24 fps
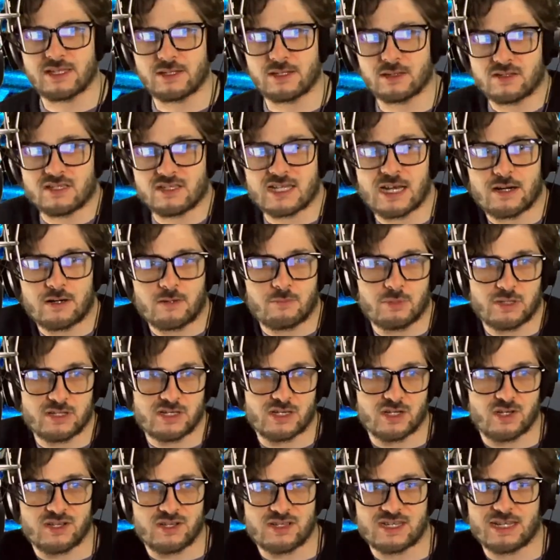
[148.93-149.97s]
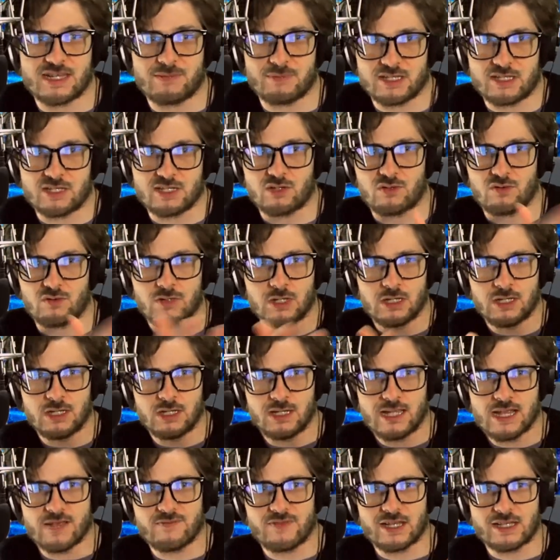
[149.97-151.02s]
not terrible, as you can see, but they do
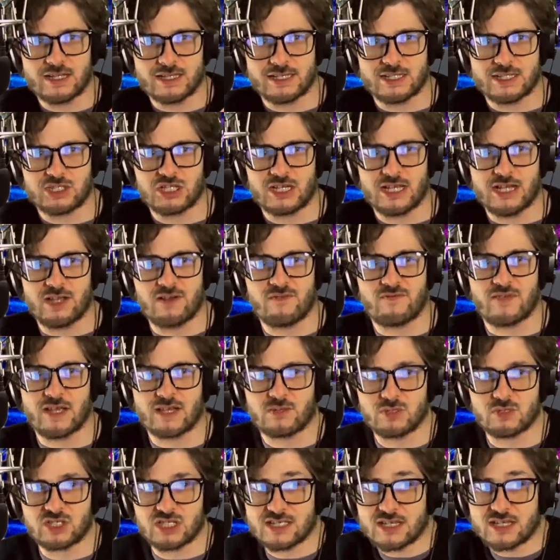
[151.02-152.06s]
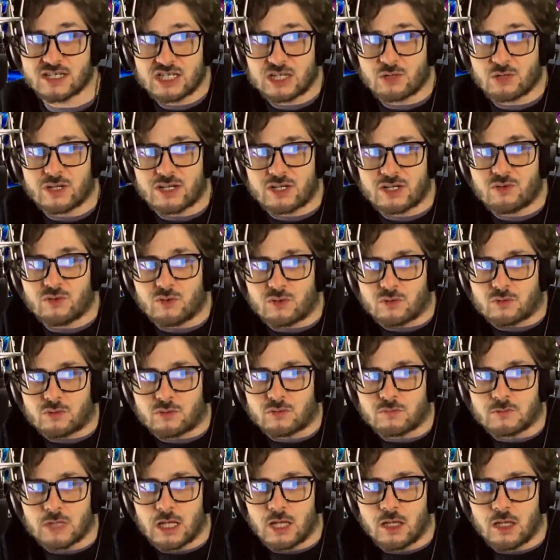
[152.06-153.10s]
have that glitching out effect, which is actually quite cool.
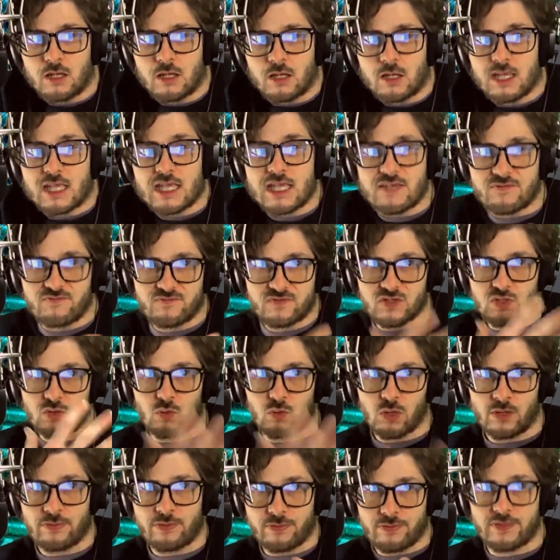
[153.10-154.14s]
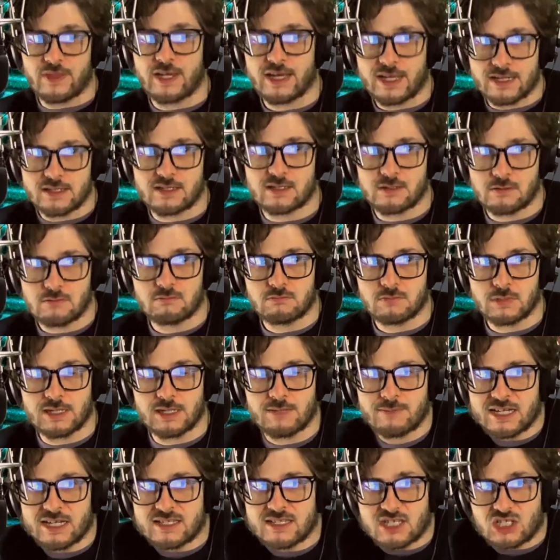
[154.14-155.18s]
If you want that, and I
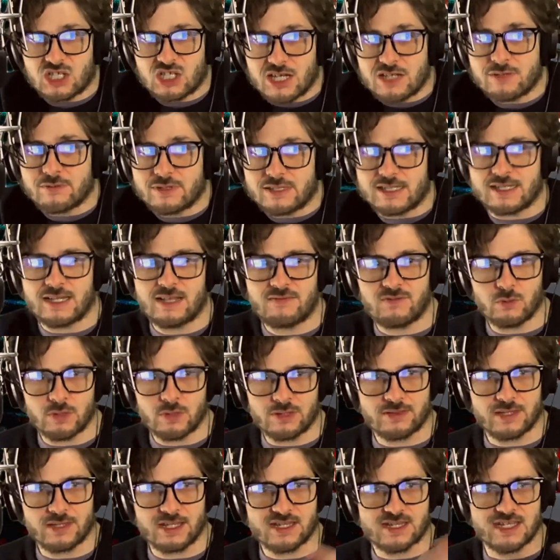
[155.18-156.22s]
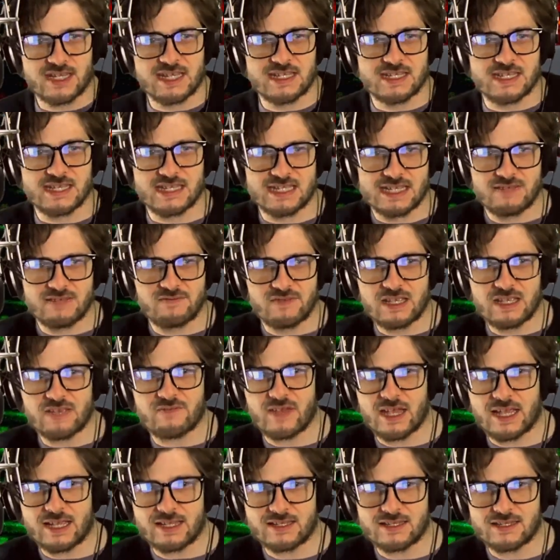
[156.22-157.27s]
meant it genuinely, if you want that CCTV
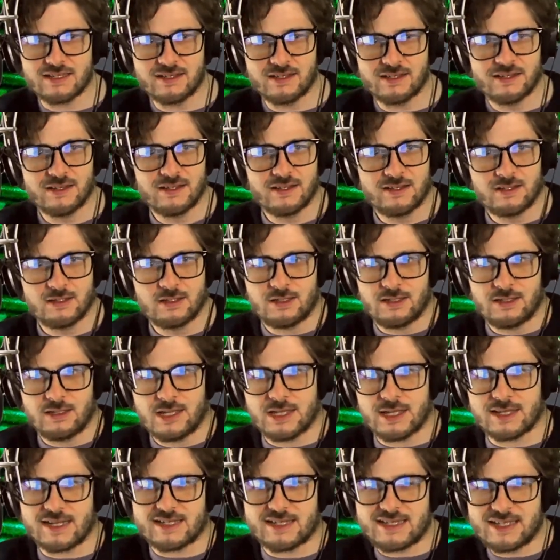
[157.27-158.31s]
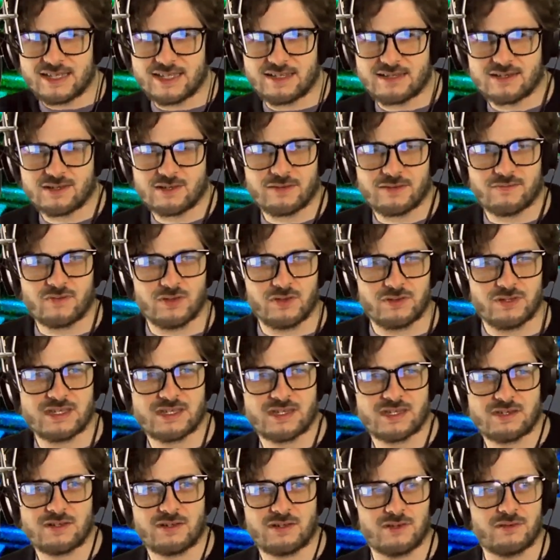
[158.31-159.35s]
effect. And I did. So I've got
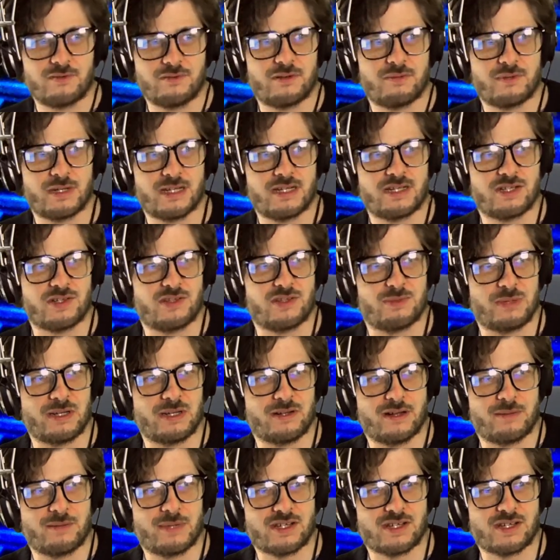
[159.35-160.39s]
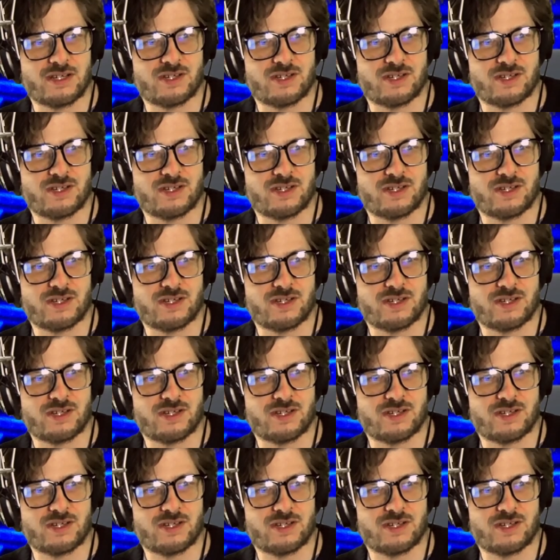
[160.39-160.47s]
this, you know, when I do the Be Right Back